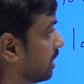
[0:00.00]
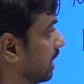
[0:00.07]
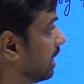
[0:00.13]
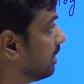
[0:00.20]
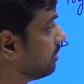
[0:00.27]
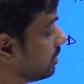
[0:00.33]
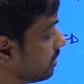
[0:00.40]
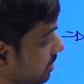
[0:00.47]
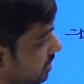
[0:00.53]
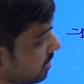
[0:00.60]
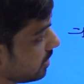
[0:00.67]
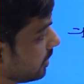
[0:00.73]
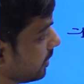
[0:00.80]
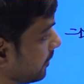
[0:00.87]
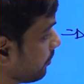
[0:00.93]
I have
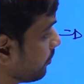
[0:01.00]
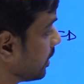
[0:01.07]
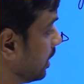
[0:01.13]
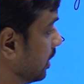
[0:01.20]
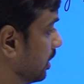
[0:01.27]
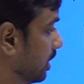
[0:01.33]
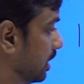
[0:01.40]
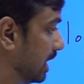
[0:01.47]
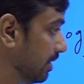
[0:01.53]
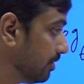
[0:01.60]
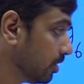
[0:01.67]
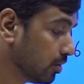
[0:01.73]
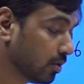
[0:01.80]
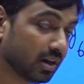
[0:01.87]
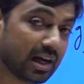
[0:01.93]
just I have
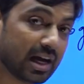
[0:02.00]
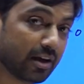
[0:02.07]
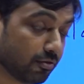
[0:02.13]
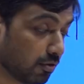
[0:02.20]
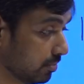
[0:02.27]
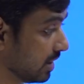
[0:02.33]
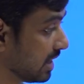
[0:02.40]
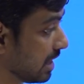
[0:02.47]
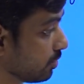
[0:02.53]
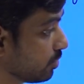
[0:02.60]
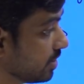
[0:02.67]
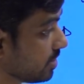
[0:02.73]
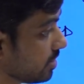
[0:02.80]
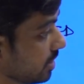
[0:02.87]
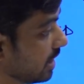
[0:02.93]
done only half of the
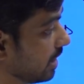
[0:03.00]
calculation.